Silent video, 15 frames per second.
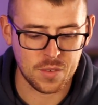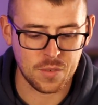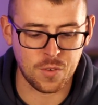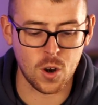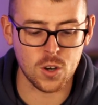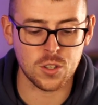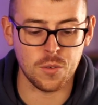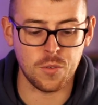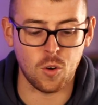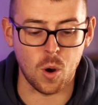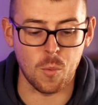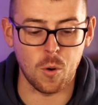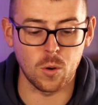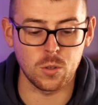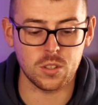First and
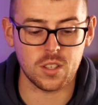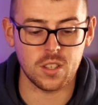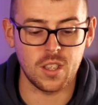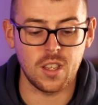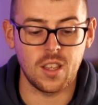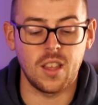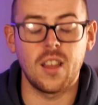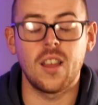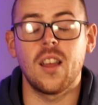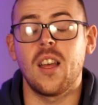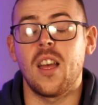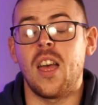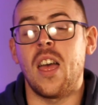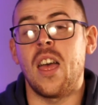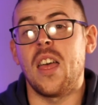foremost,
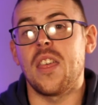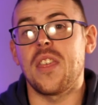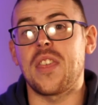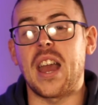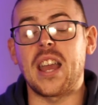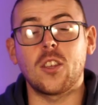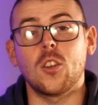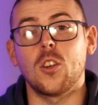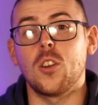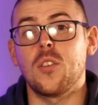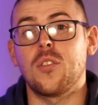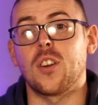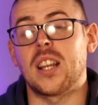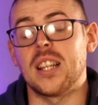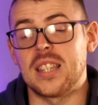thank you
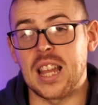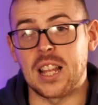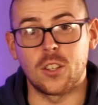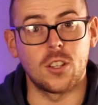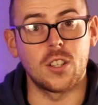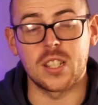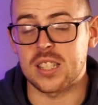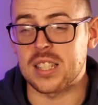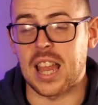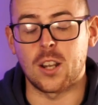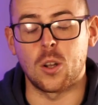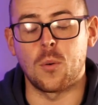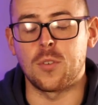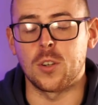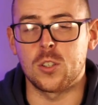for continuing to sign
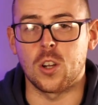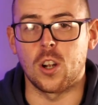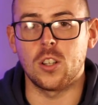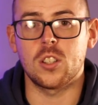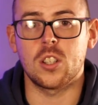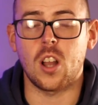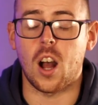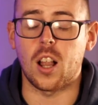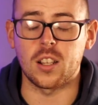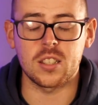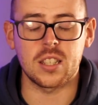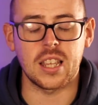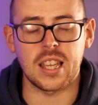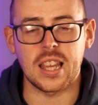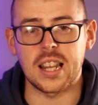up for church.
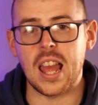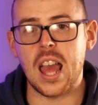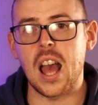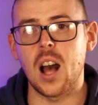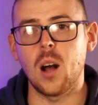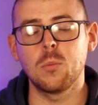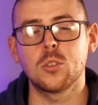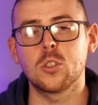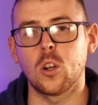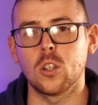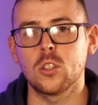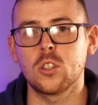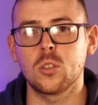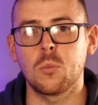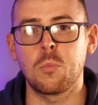Honestly, it helps
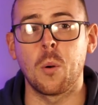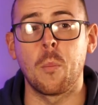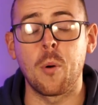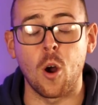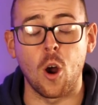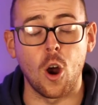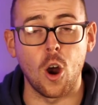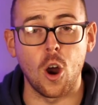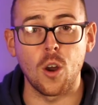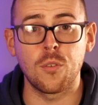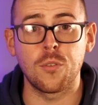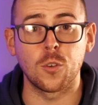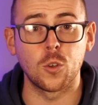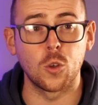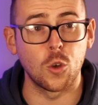us prepare
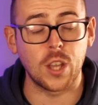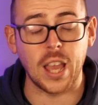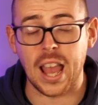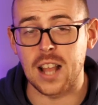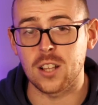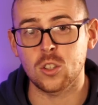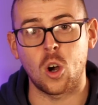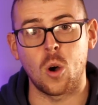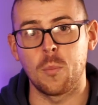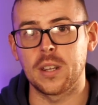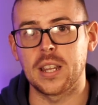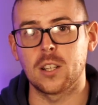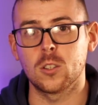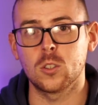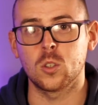for you guys coming
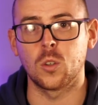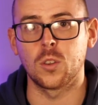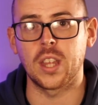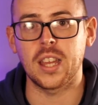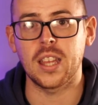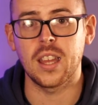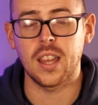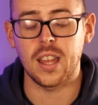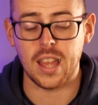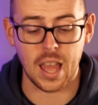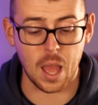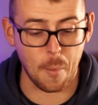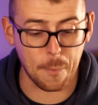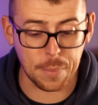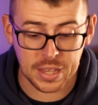in on Sunday.
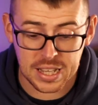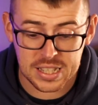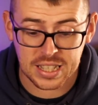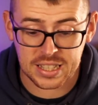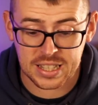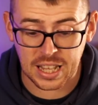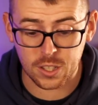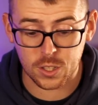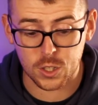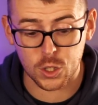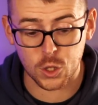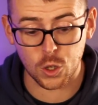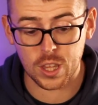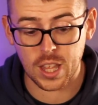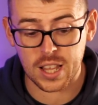Please continue to
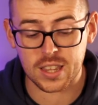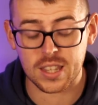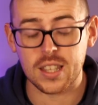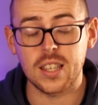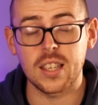do that.